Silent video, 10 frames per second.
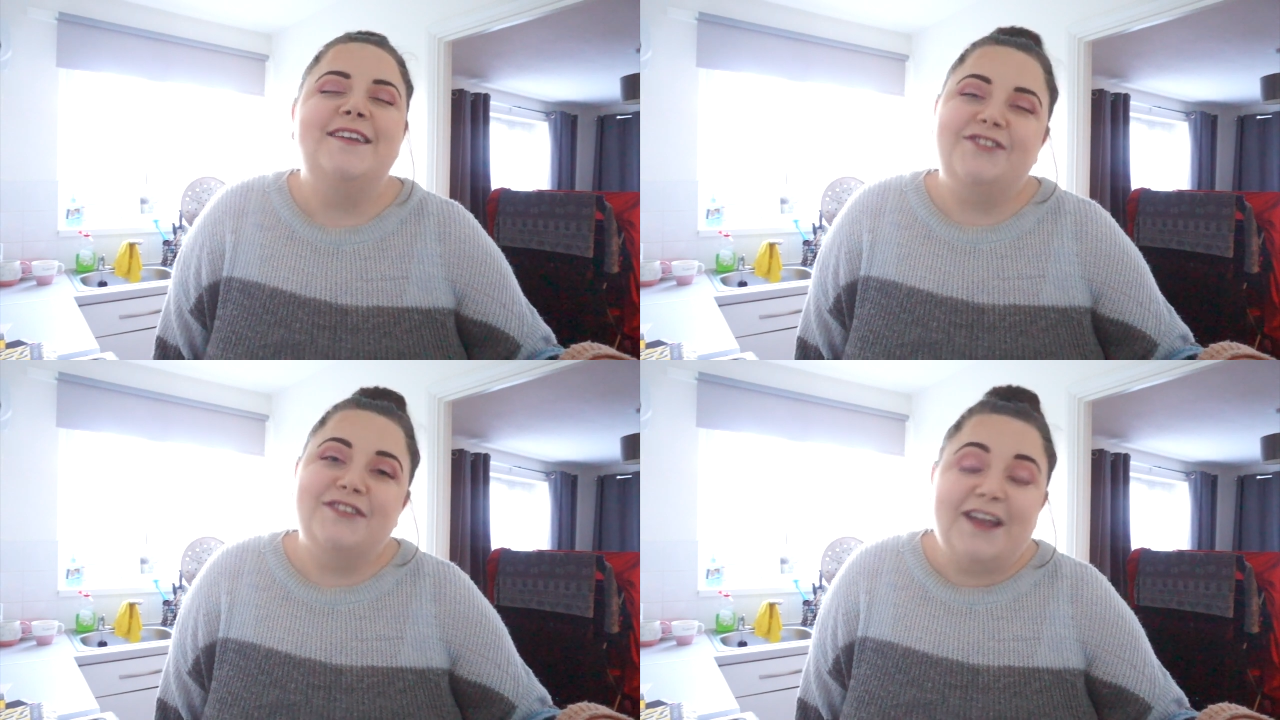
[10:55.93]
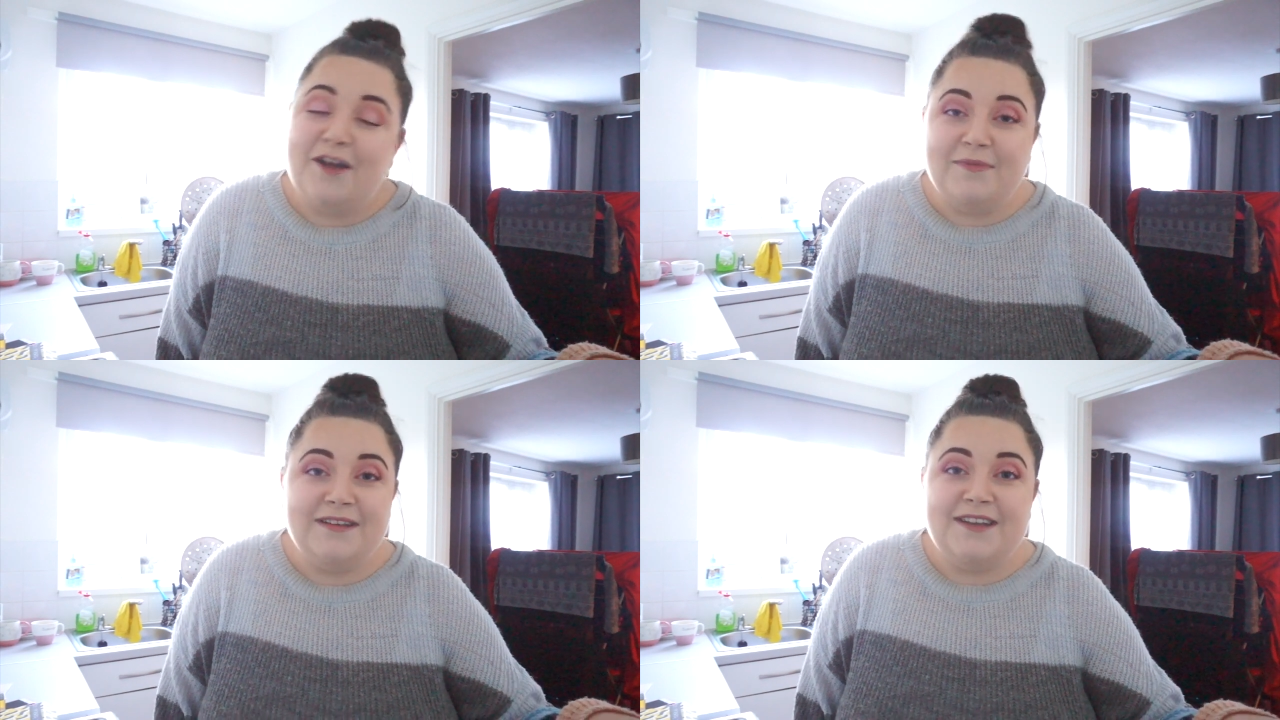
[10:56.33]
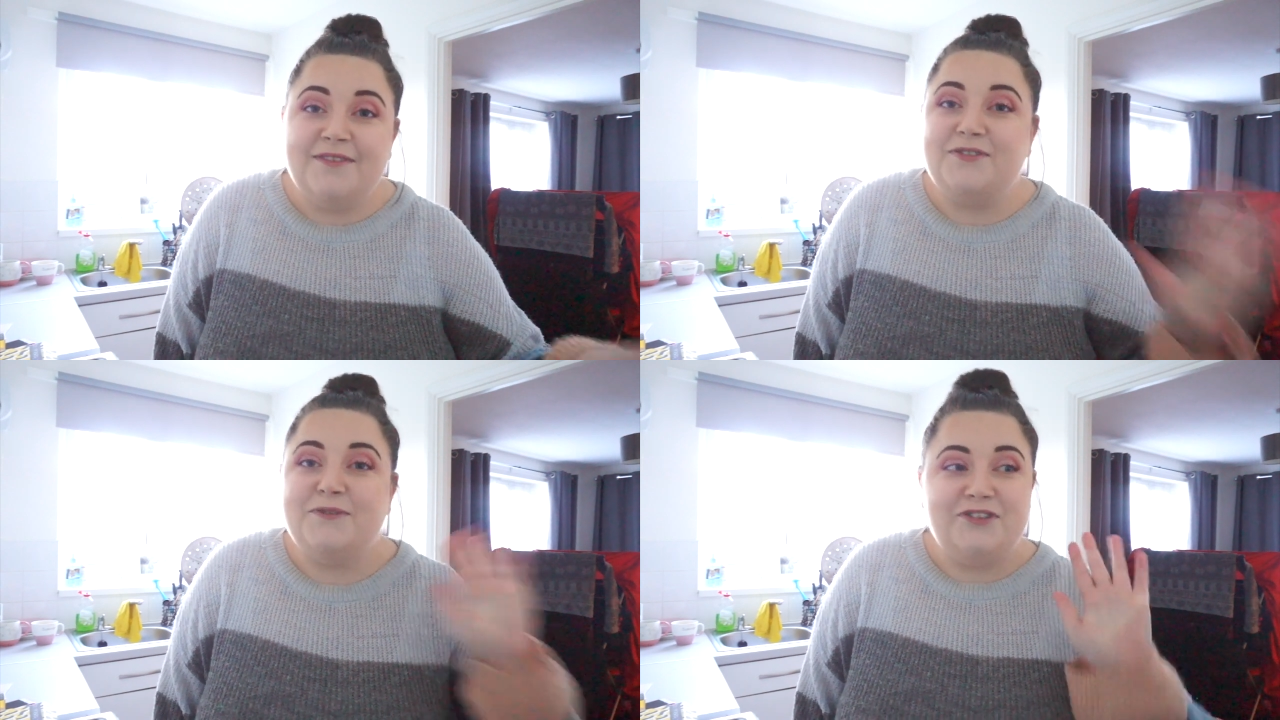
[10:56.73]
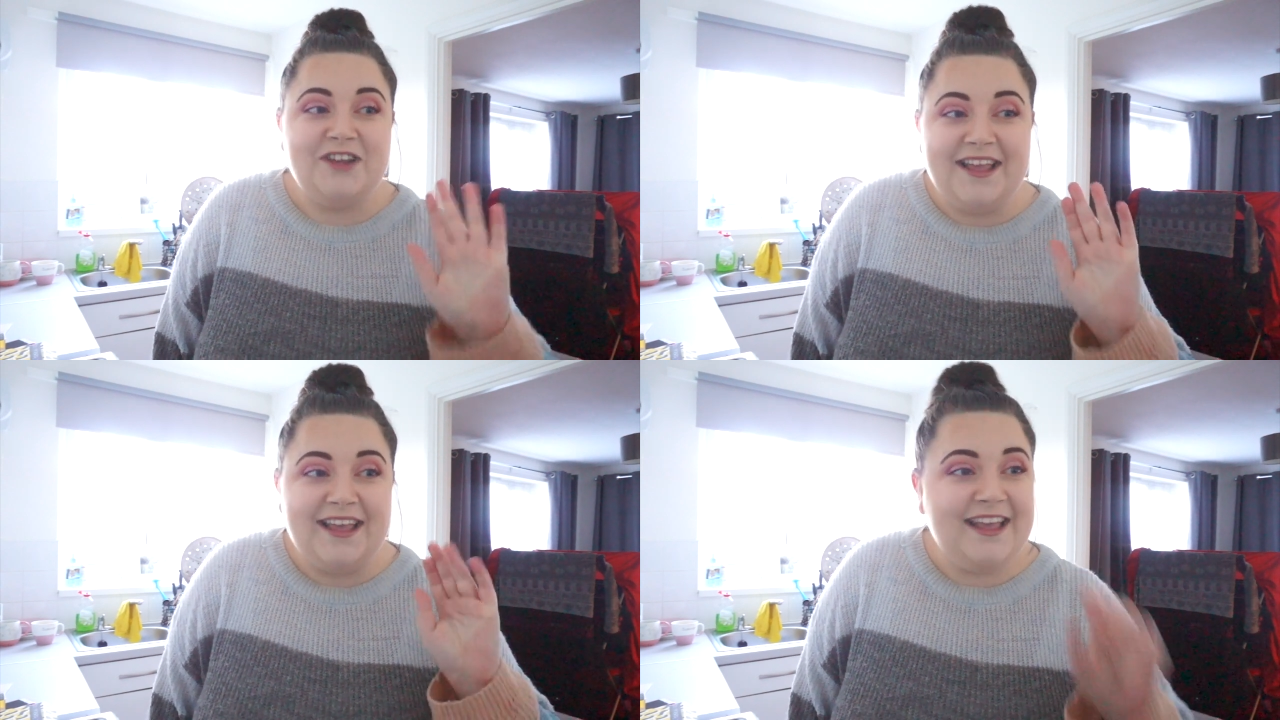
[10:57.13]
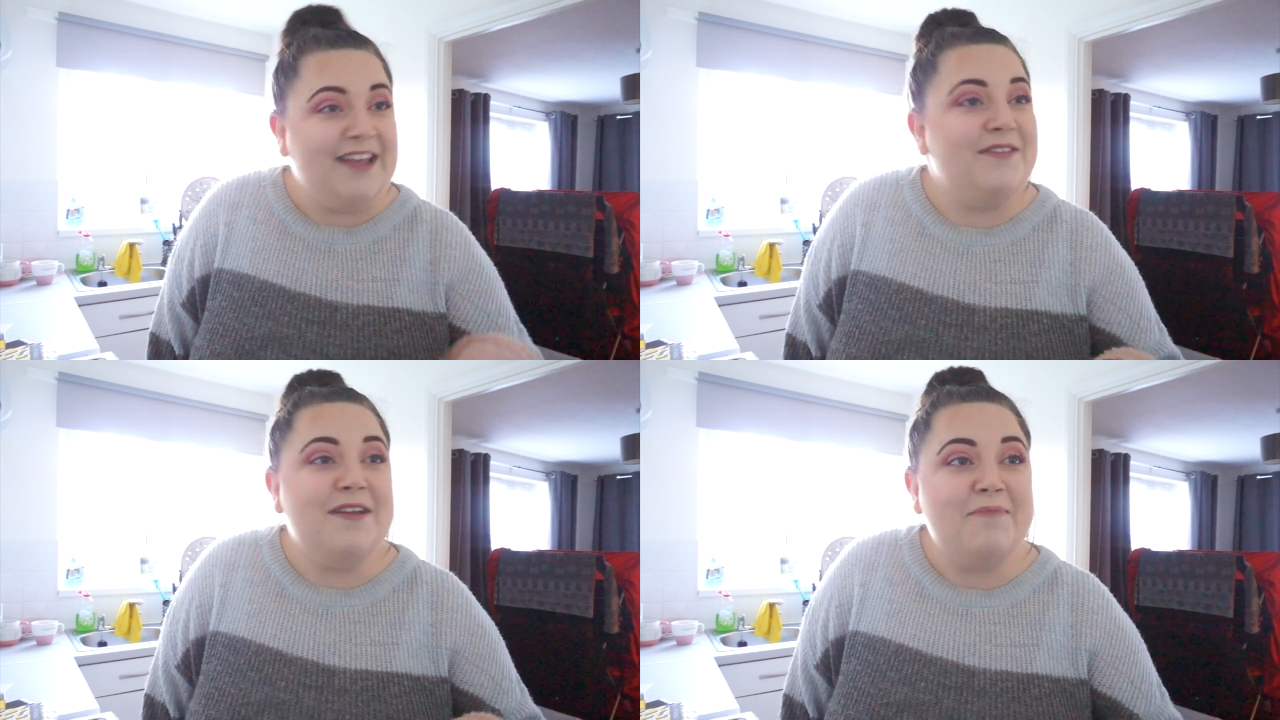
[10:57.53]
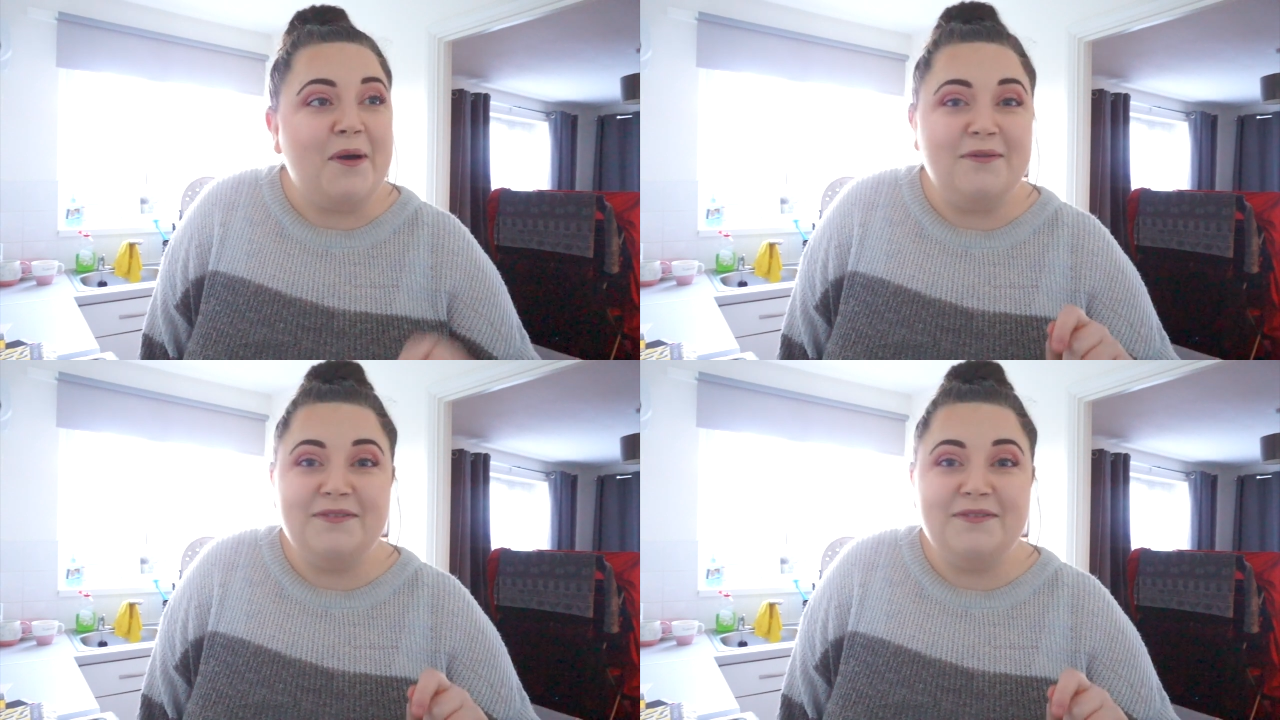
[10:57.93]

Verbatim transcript: just help myself to a cheeky evening bowl